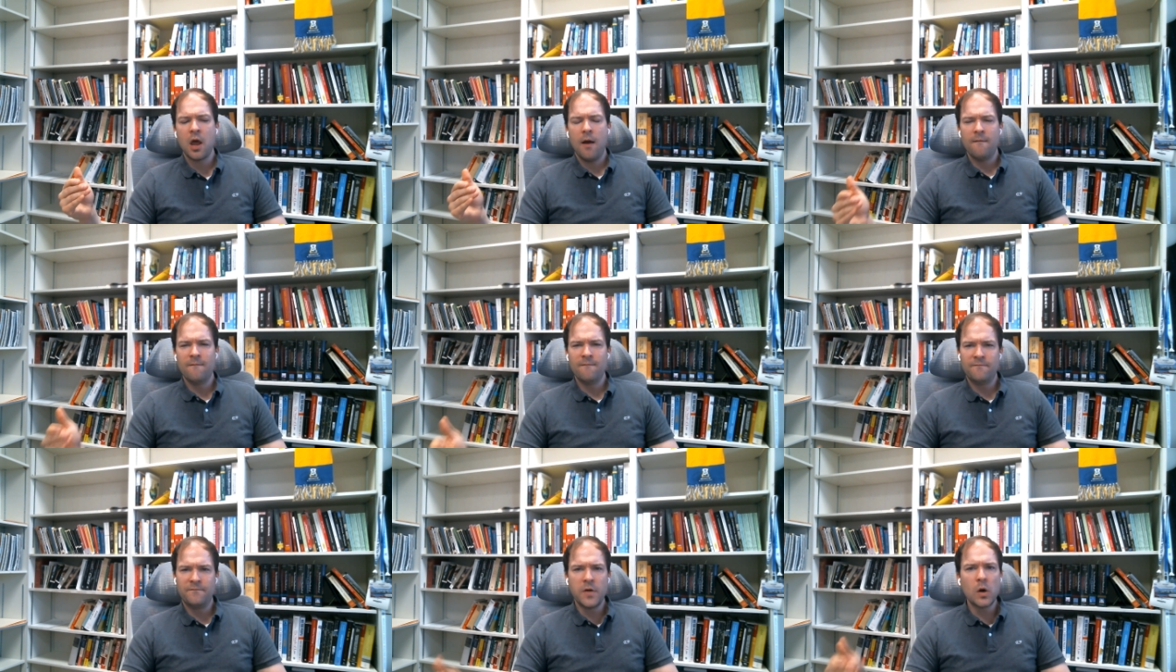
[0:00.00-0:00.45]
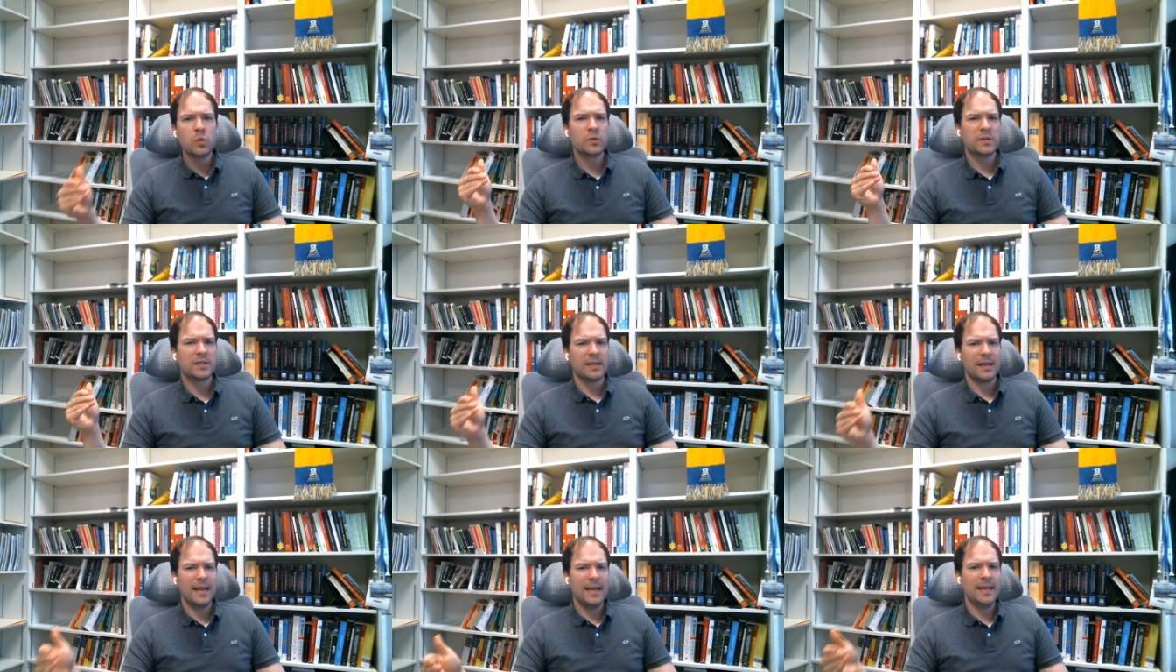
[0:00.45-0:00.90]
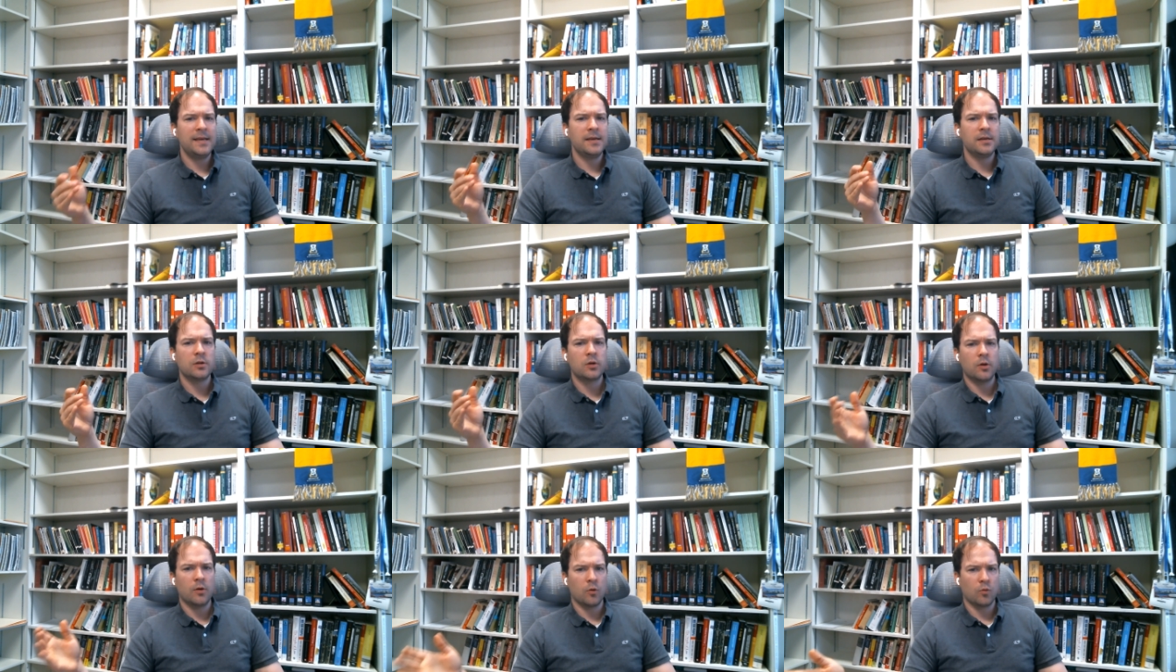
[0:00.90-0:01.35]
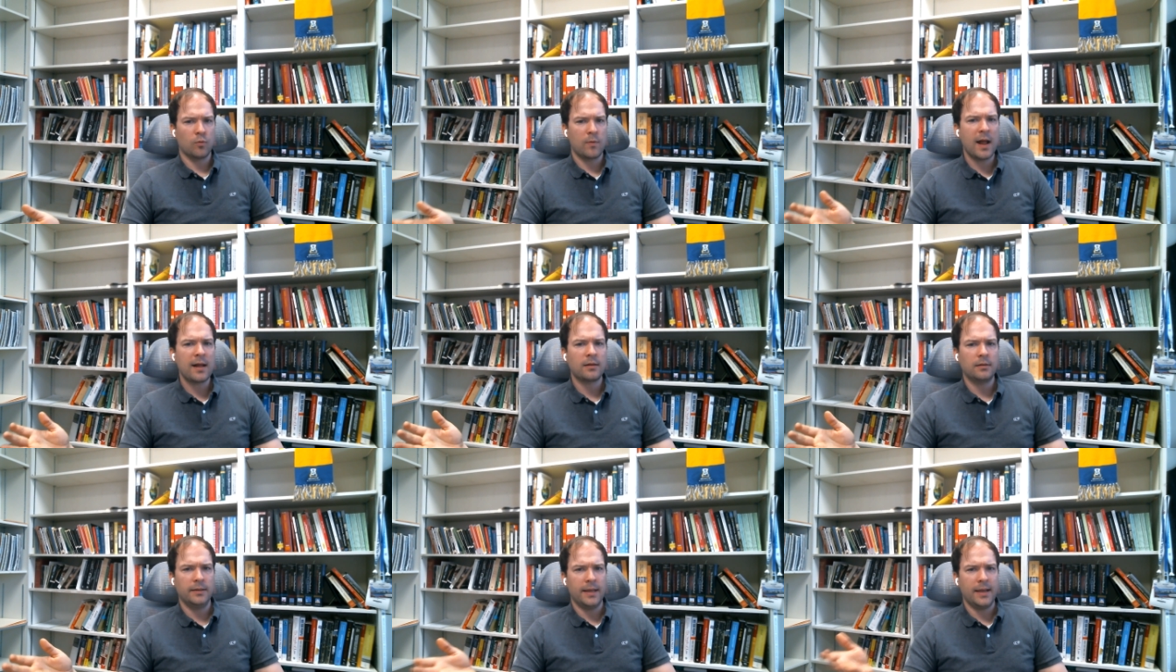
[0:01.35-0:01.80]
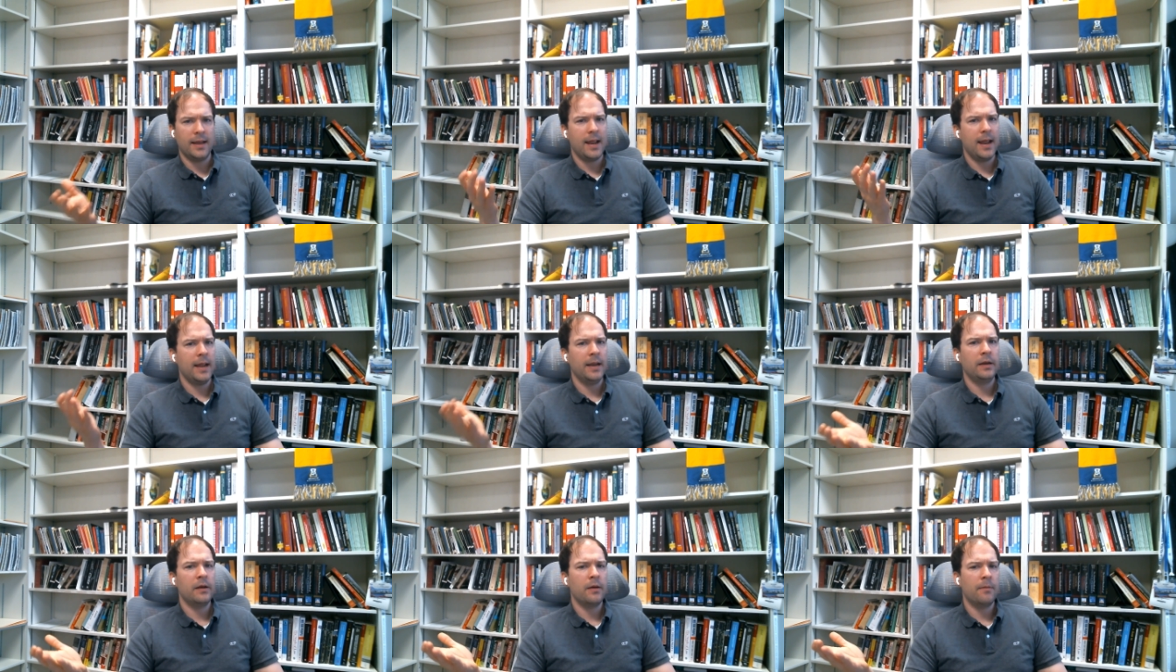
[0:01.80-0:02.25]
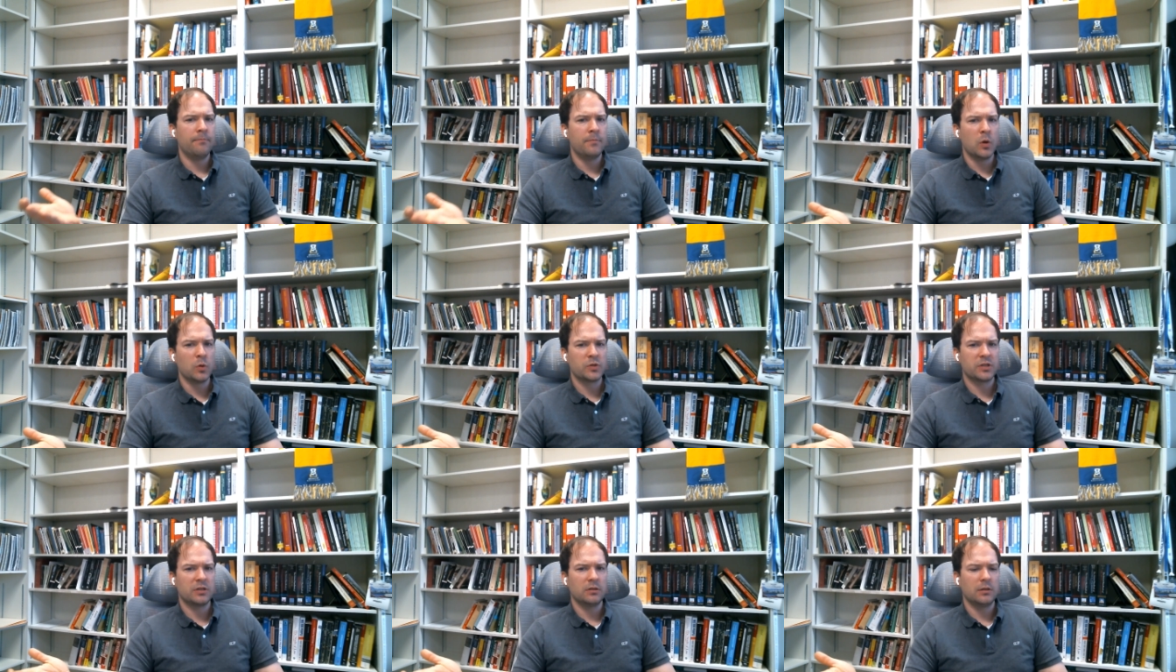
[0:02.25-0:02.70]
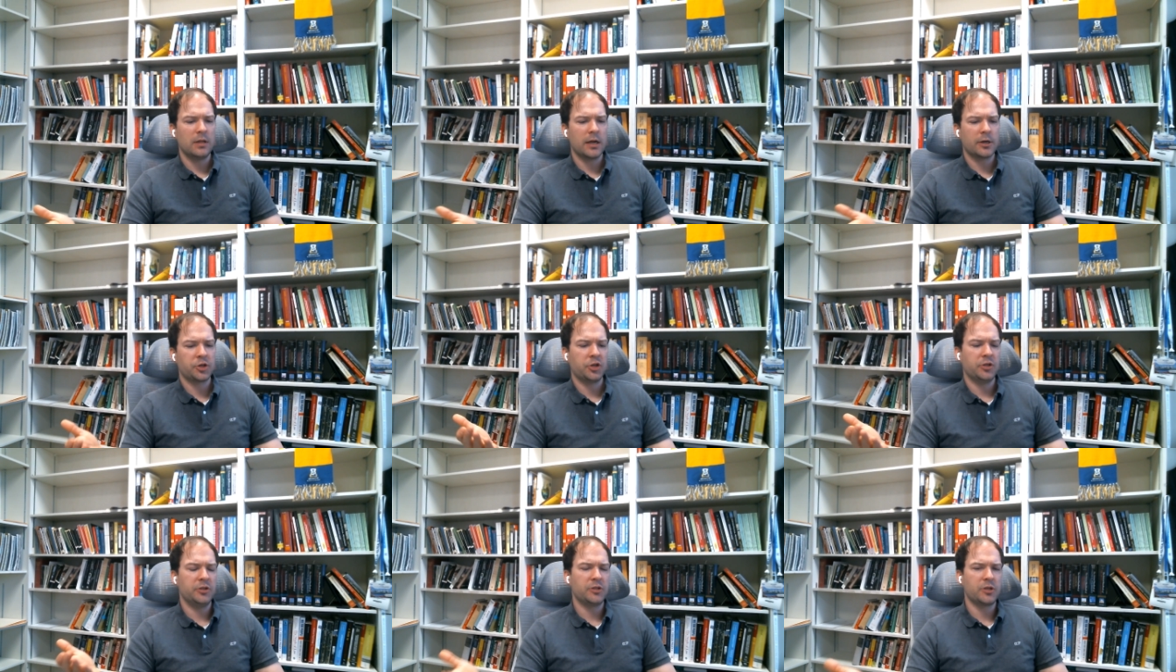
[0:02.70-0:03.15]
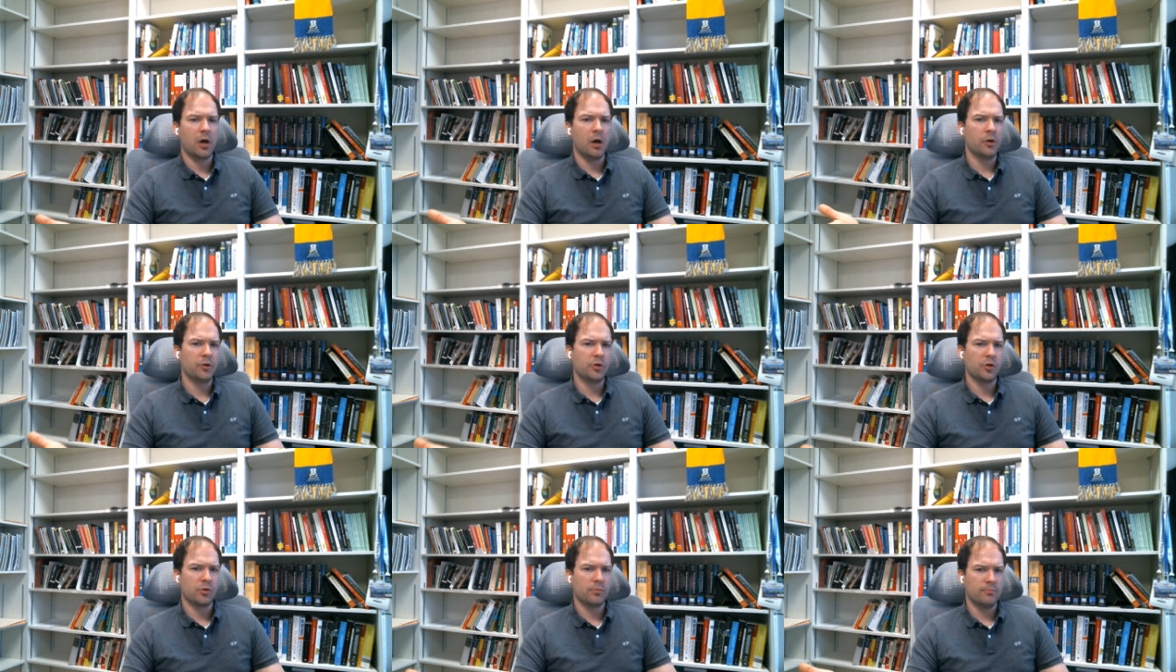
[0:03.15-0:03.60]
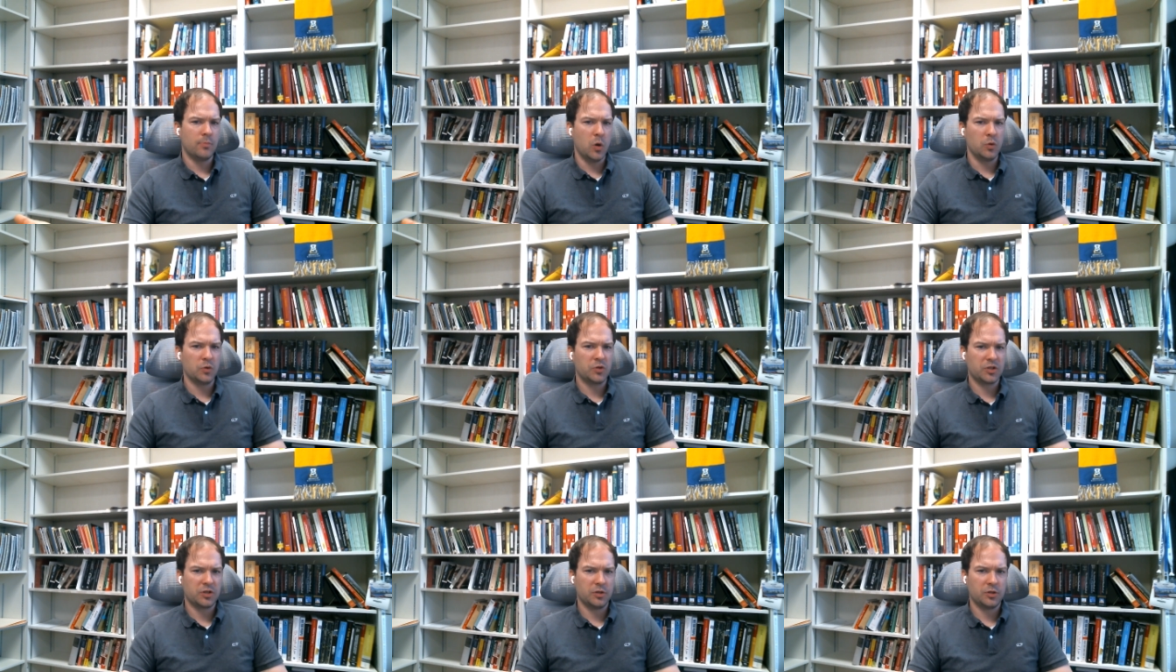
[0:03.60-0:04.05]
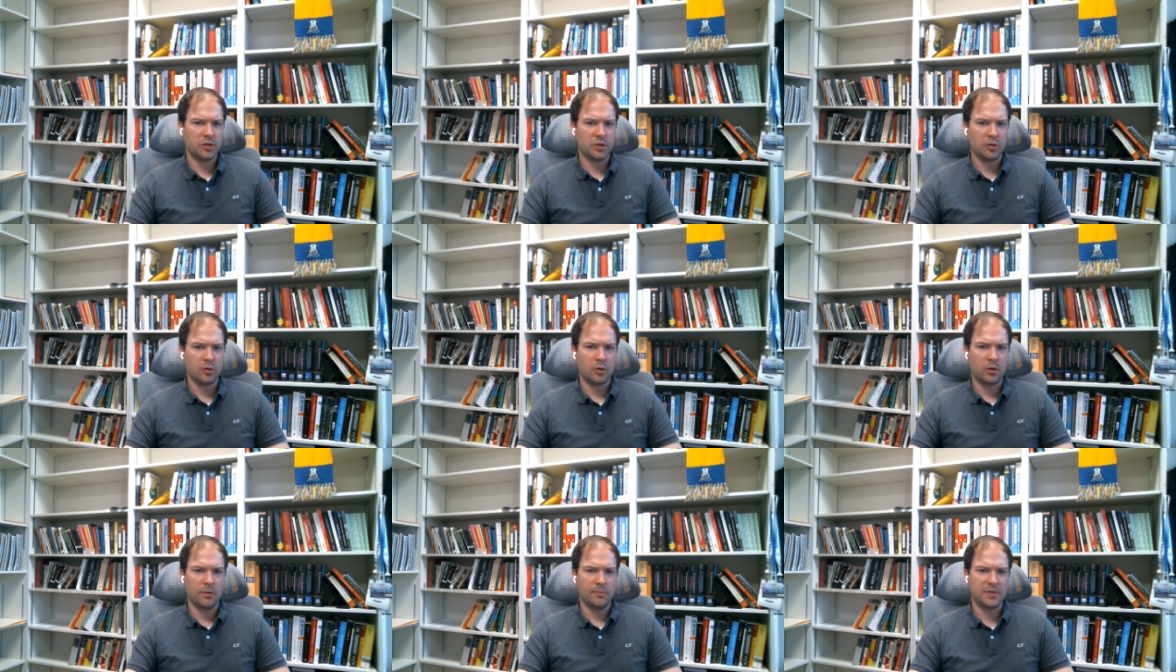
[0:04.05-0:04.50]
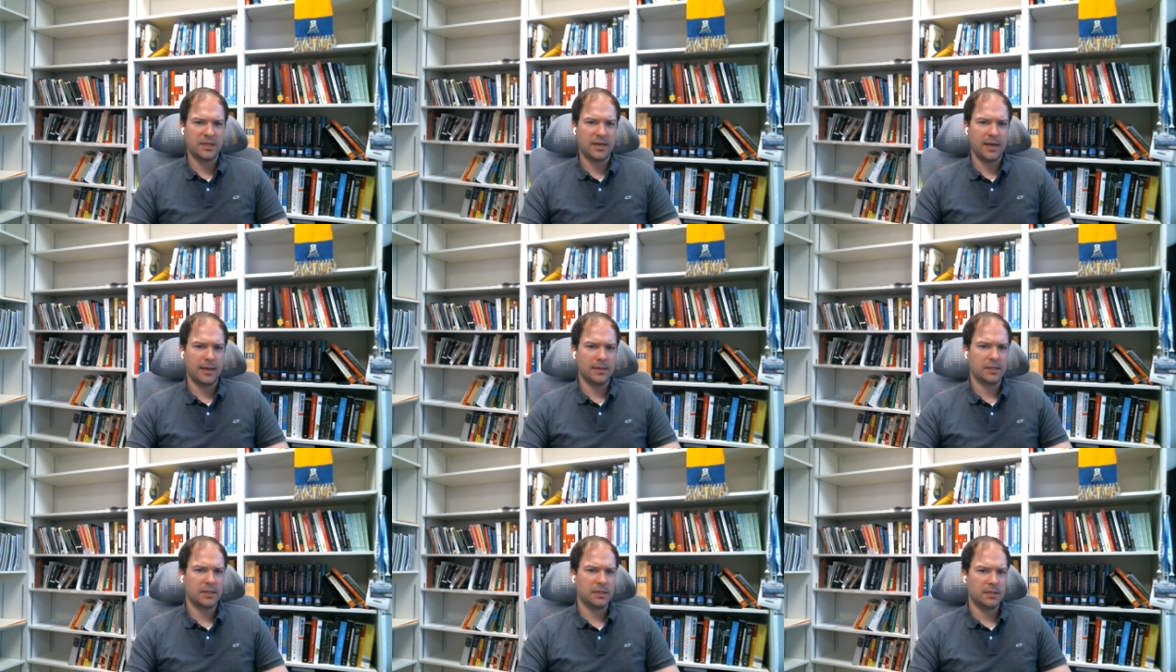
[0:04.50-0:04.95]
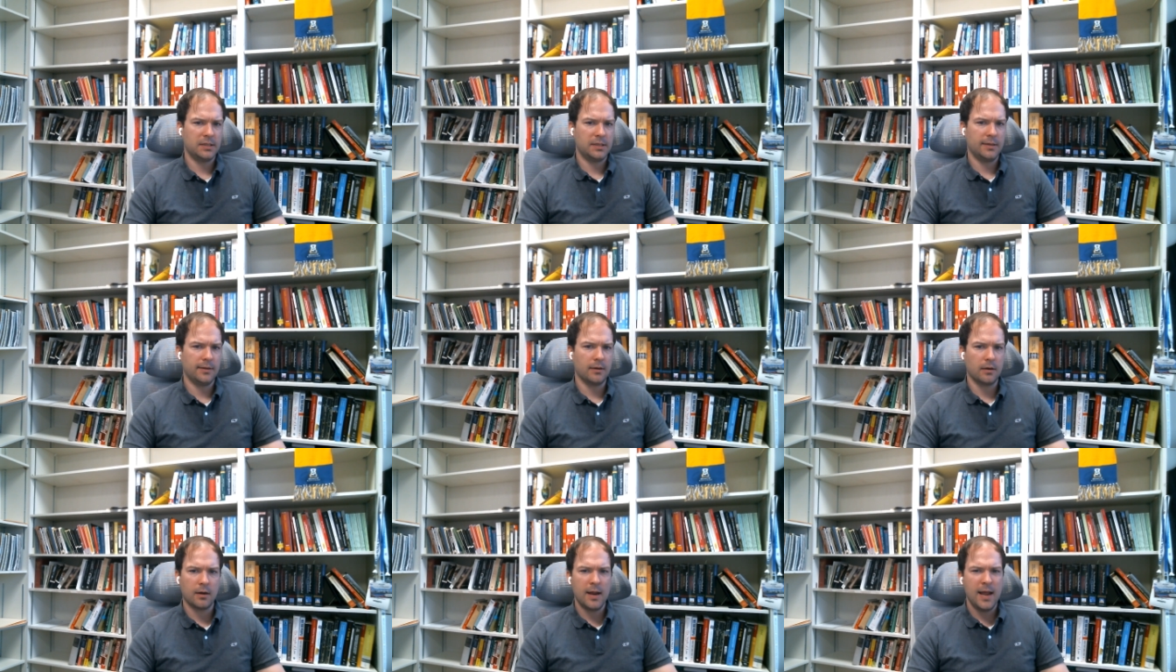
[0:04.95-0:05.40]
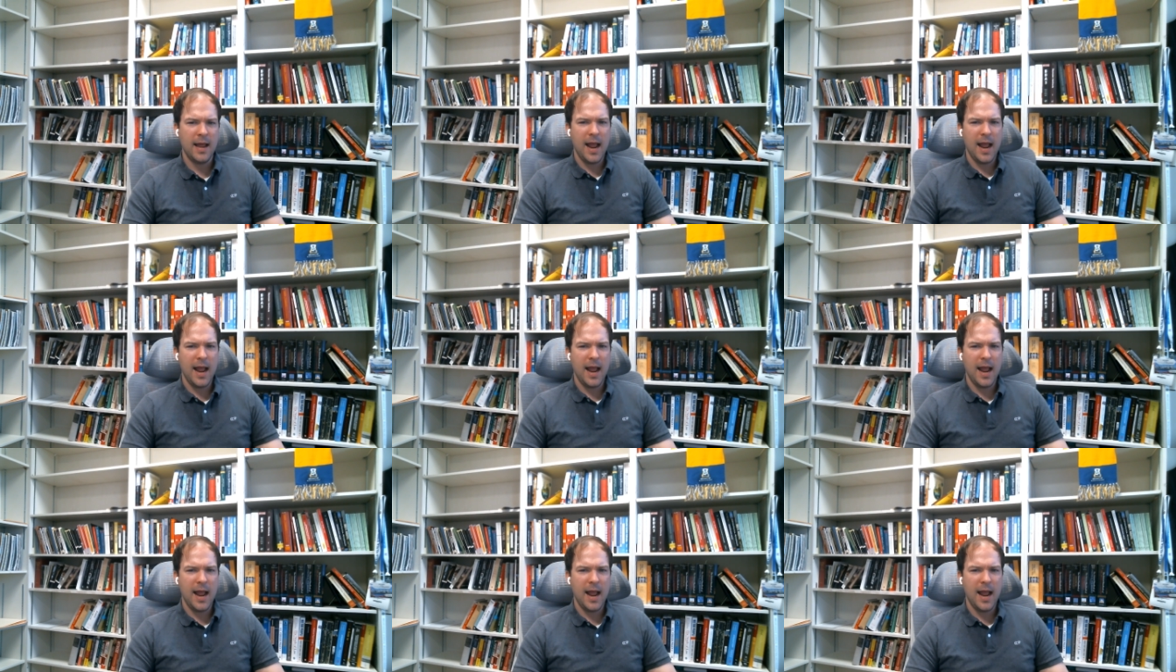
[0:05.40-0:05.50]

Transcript: vote incorrectly in most elections under most circumstances here.